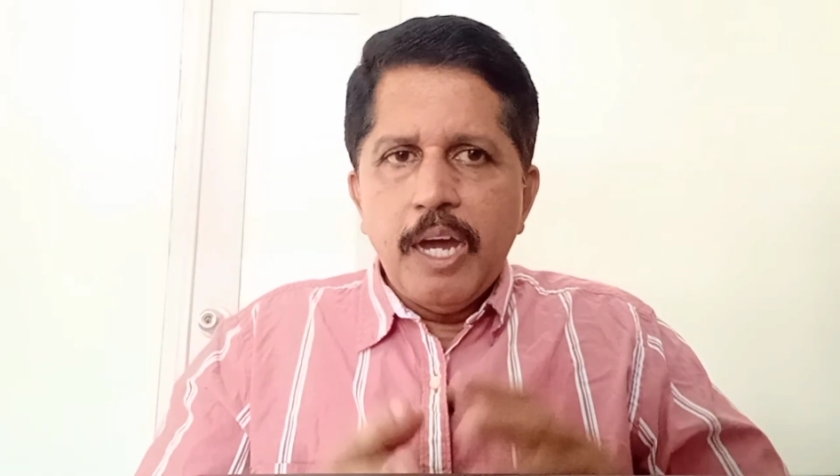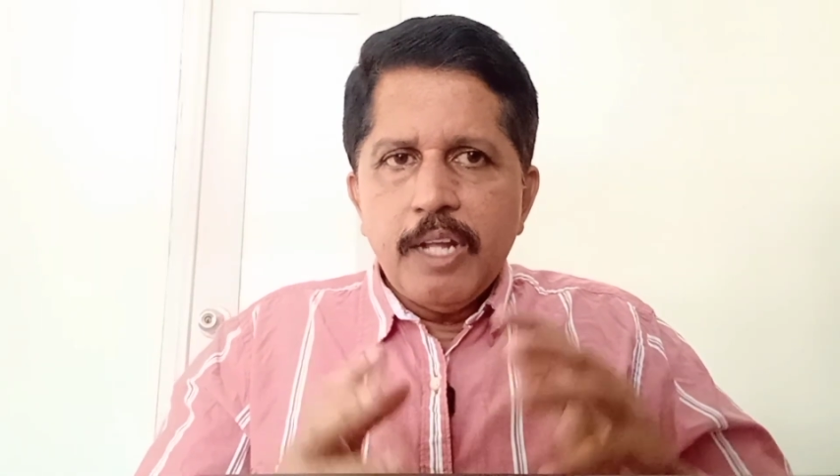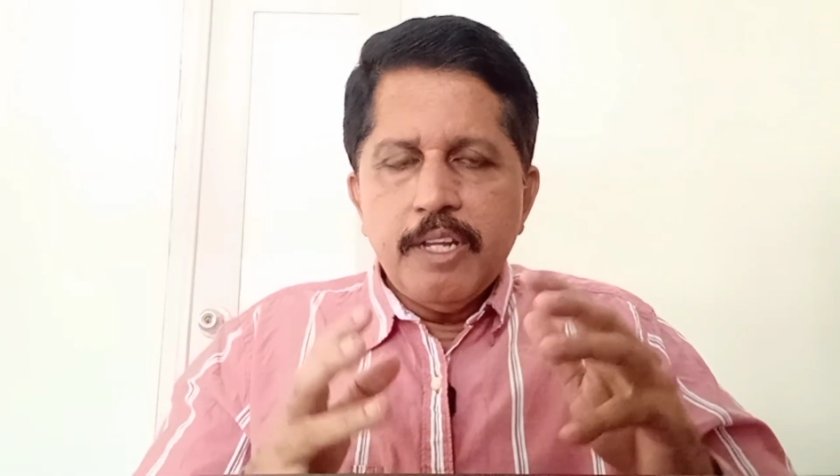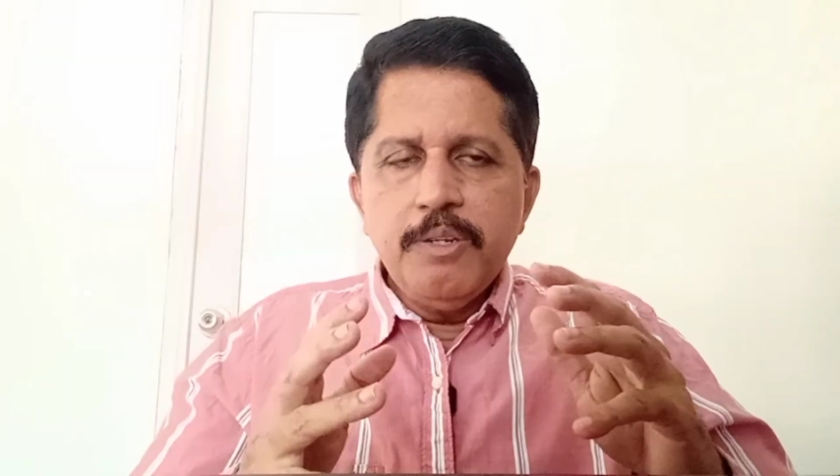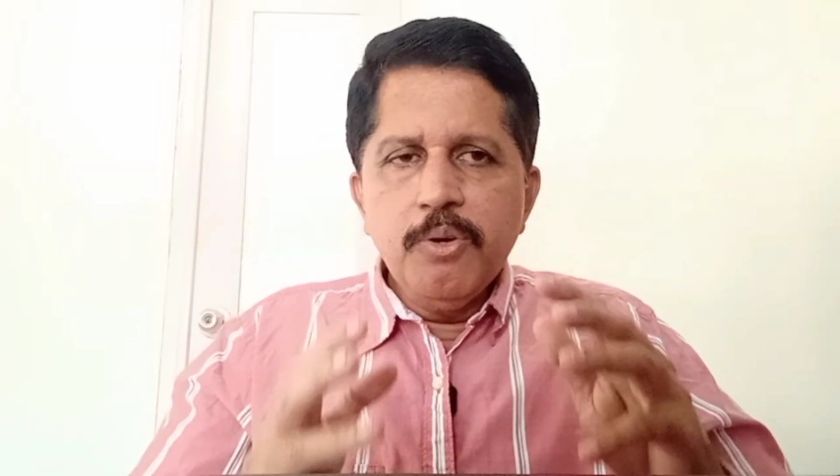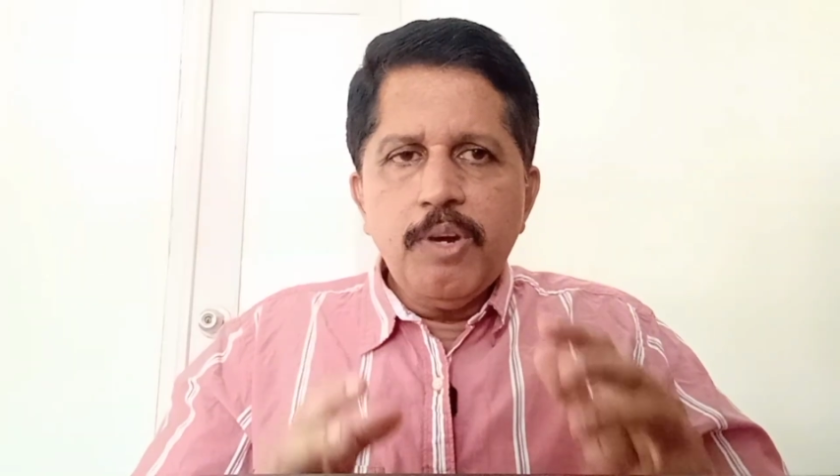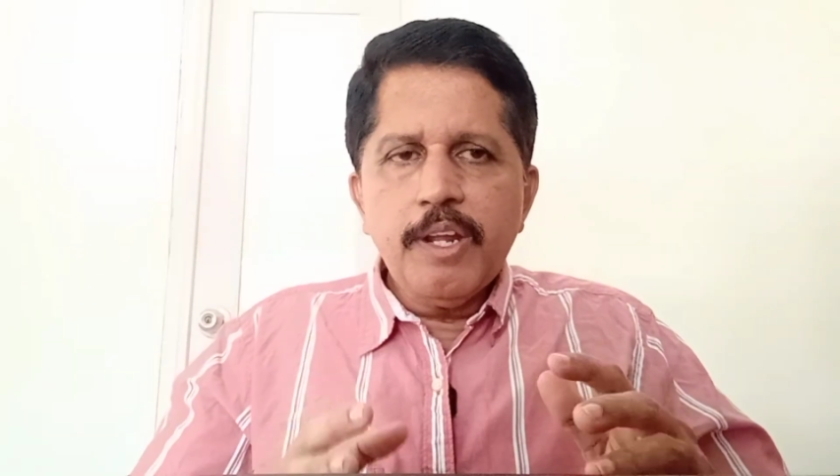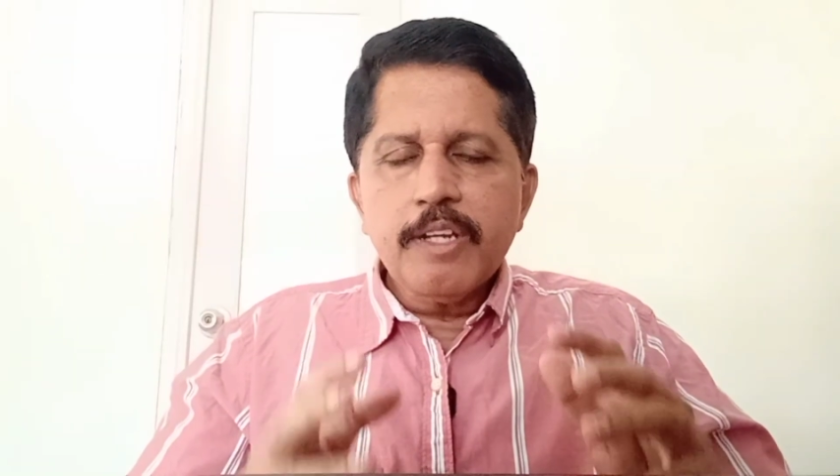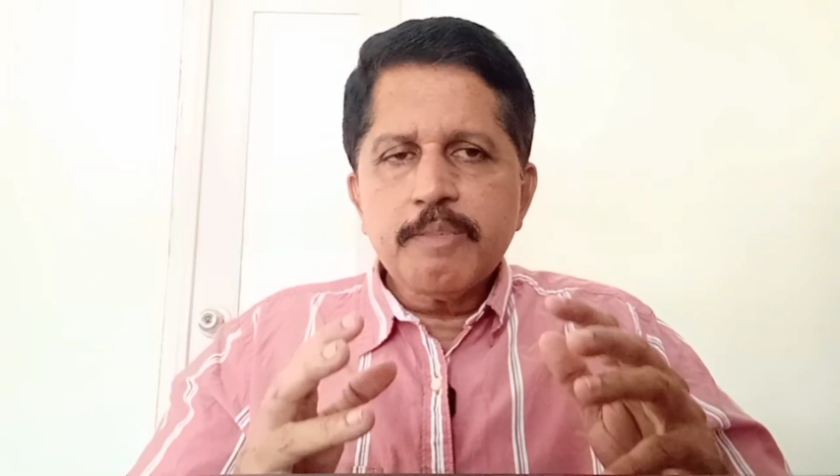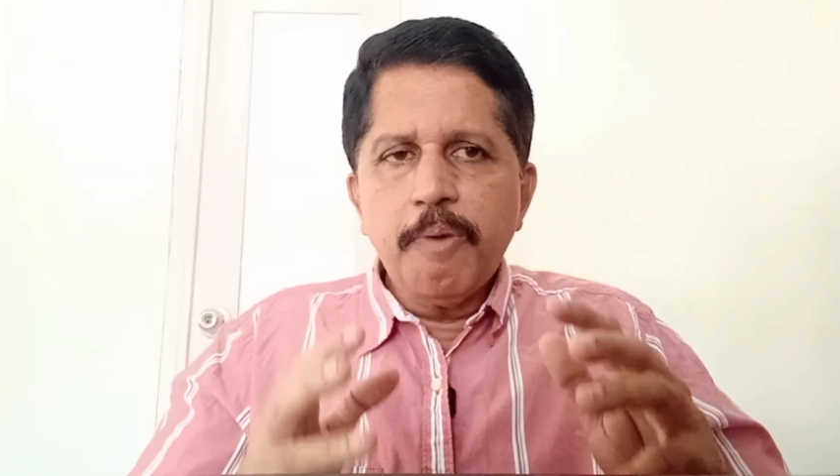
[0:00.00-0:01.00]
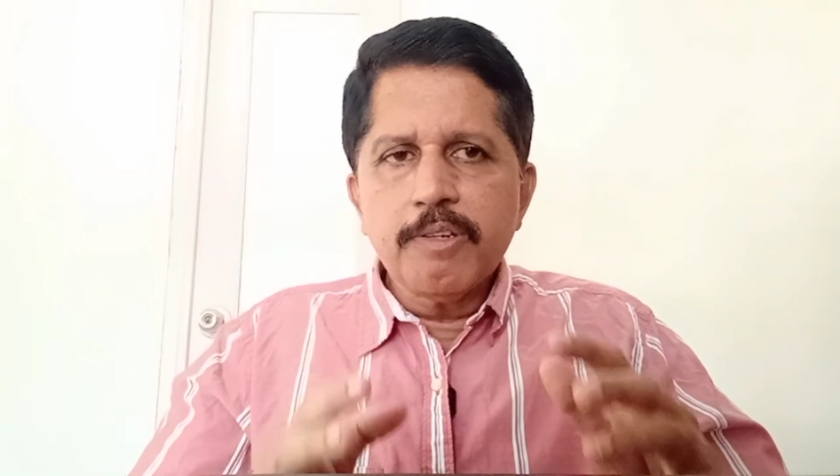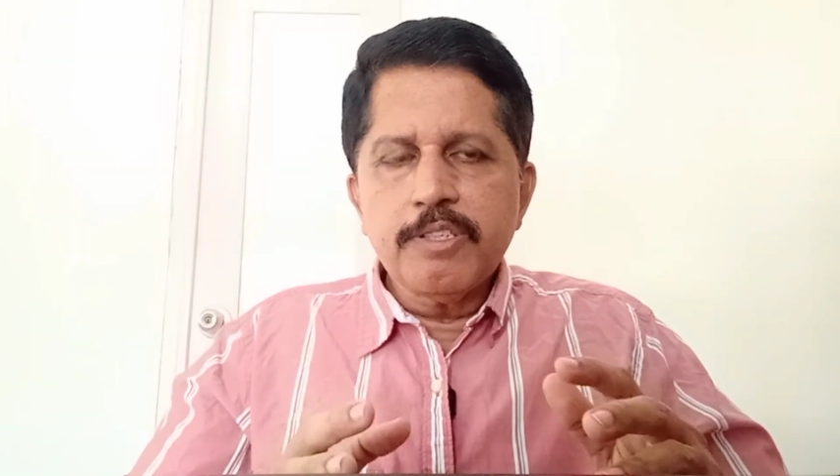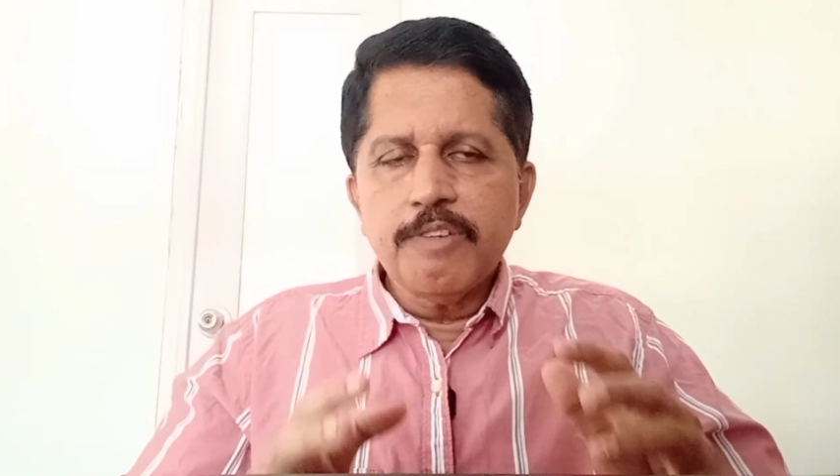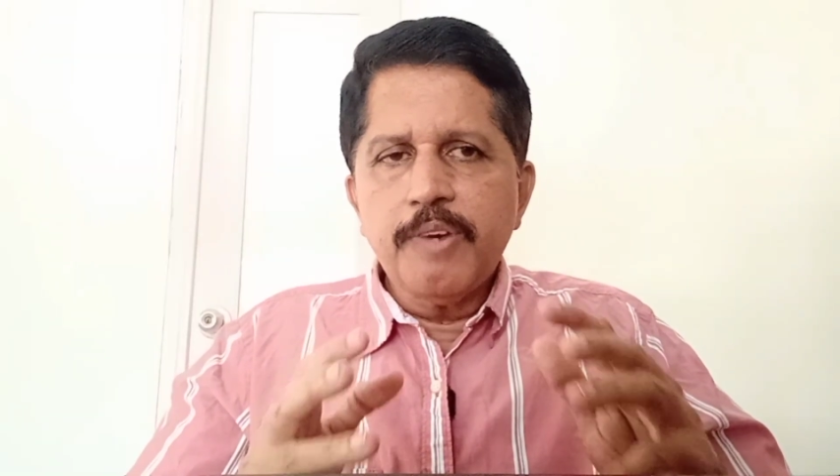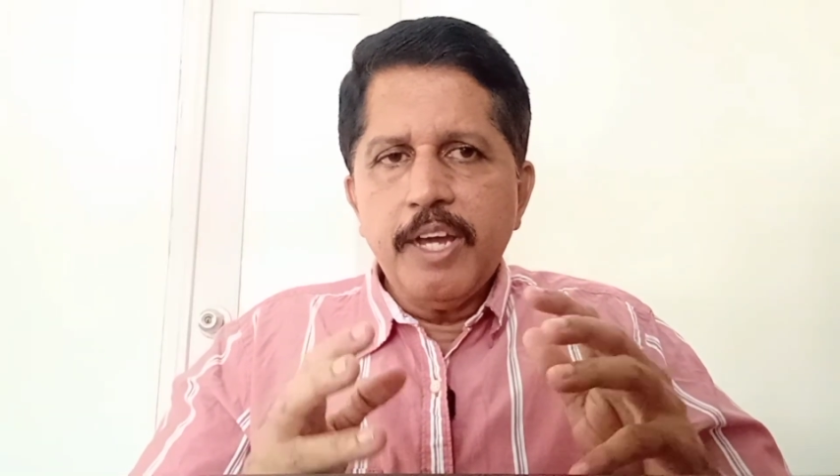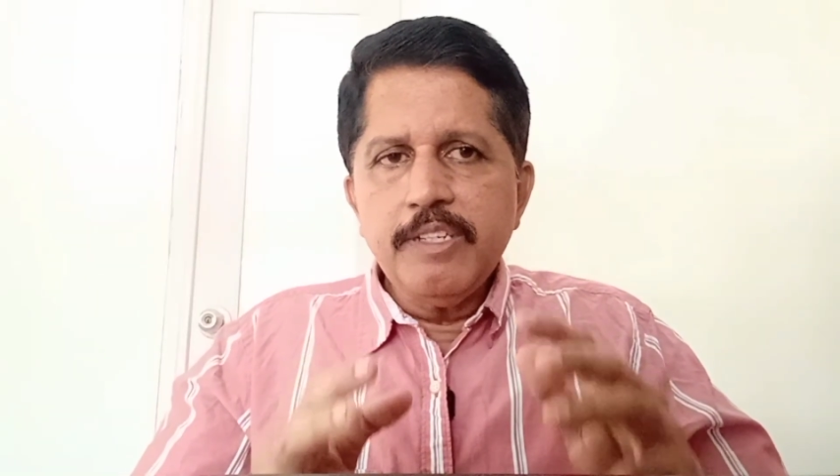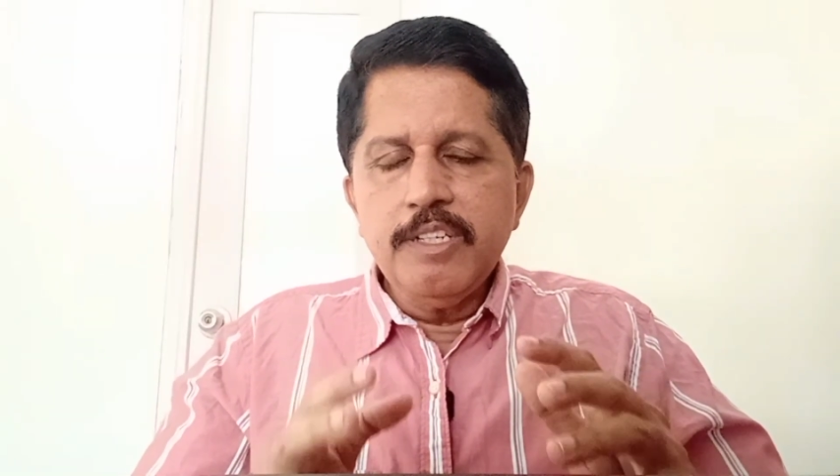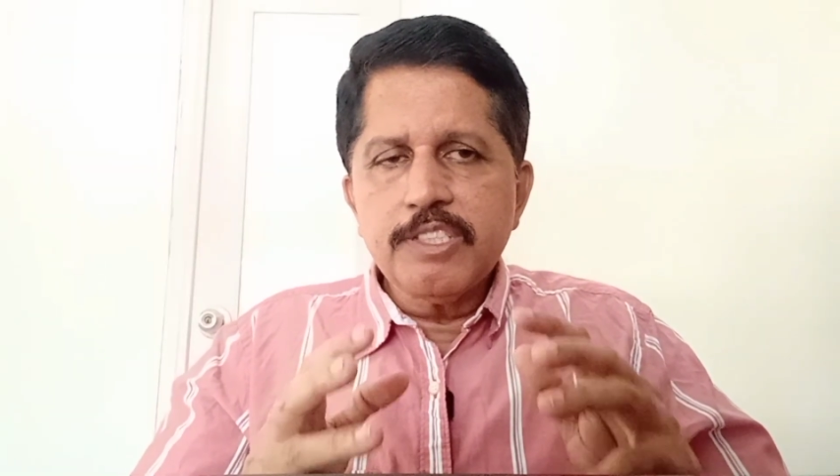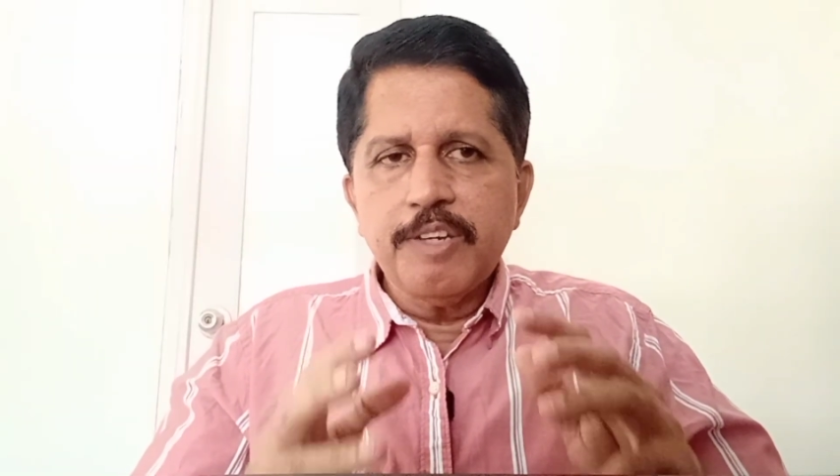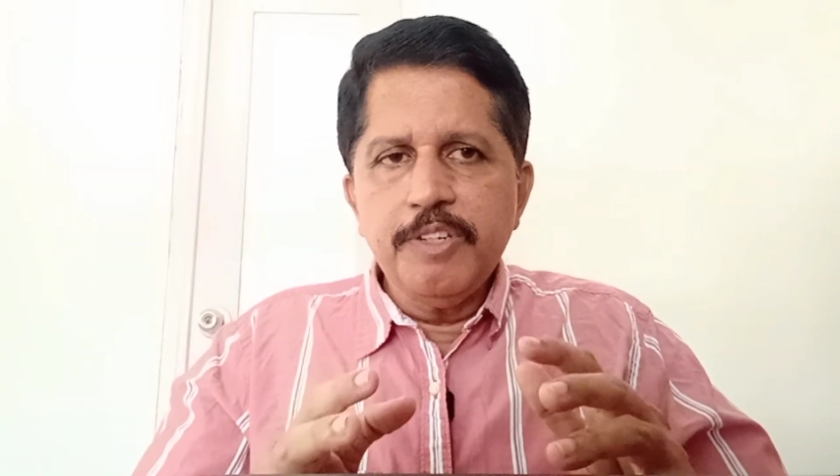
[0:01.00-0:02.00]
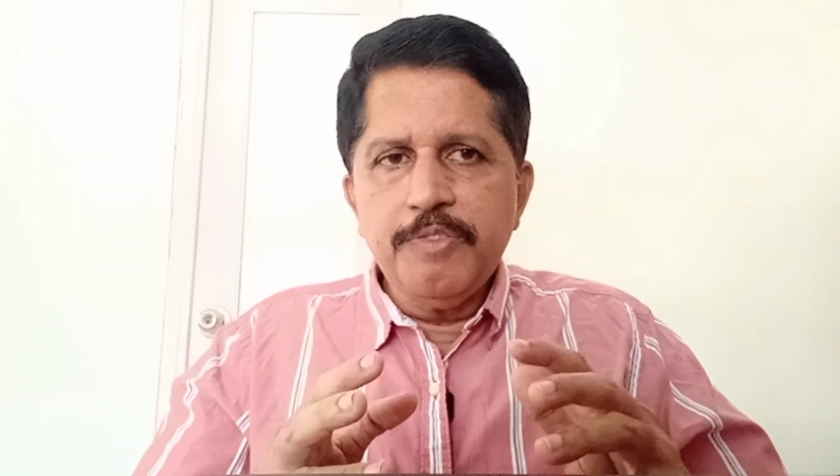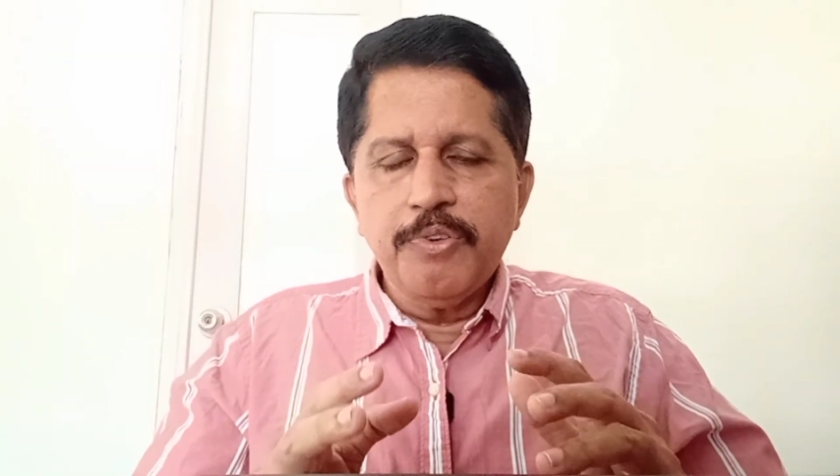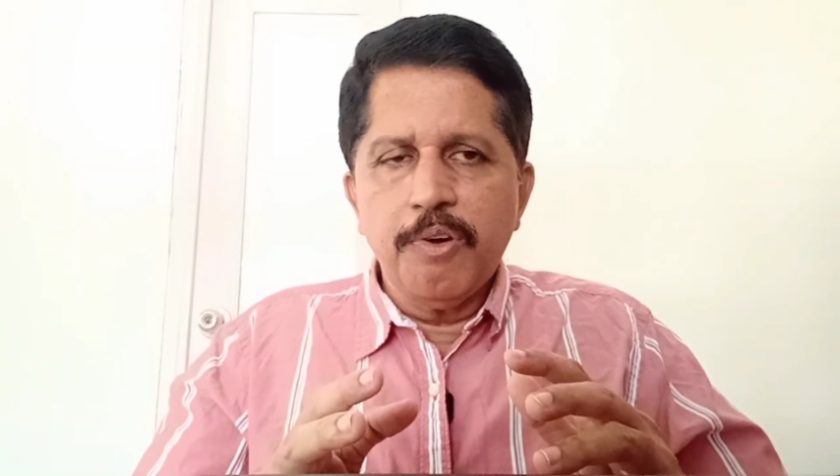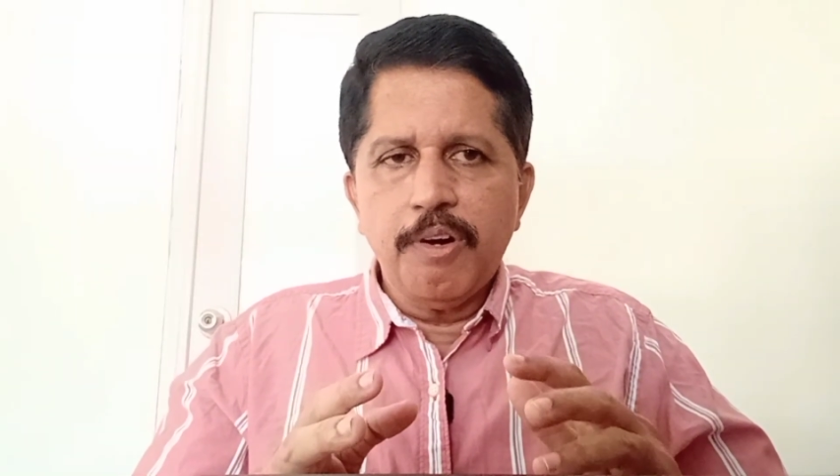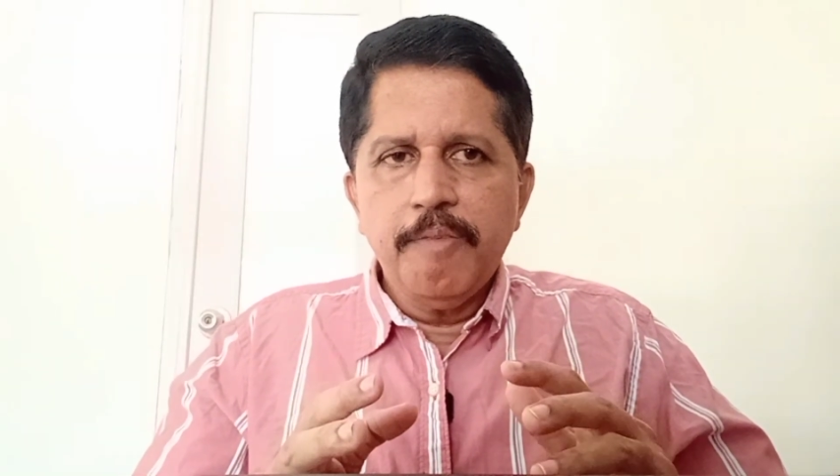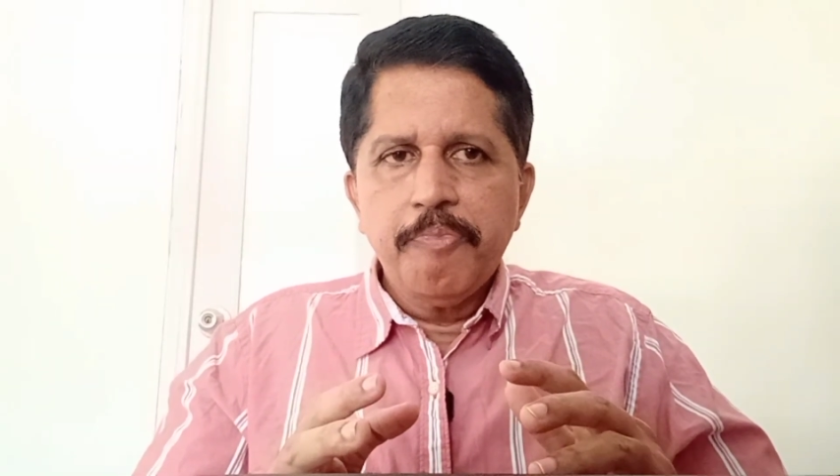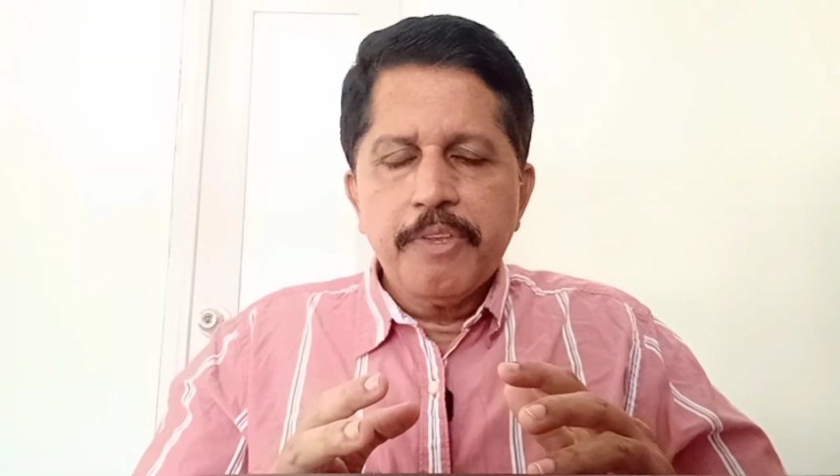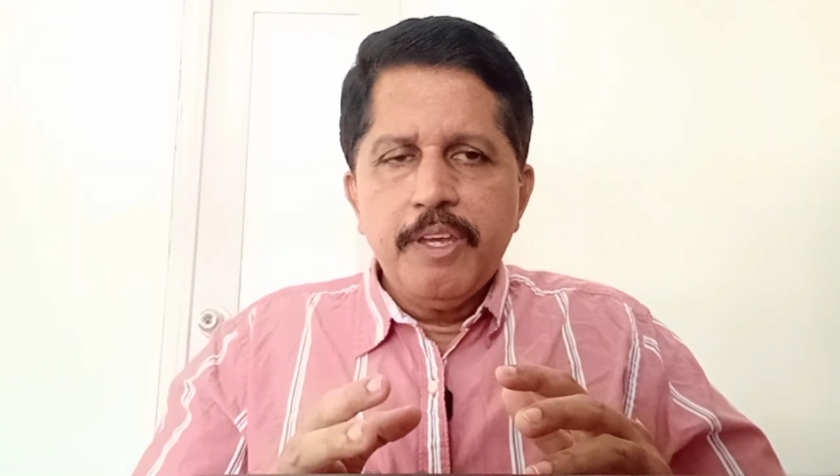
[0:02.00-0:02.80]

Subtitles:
And the nuclear explosion of 1974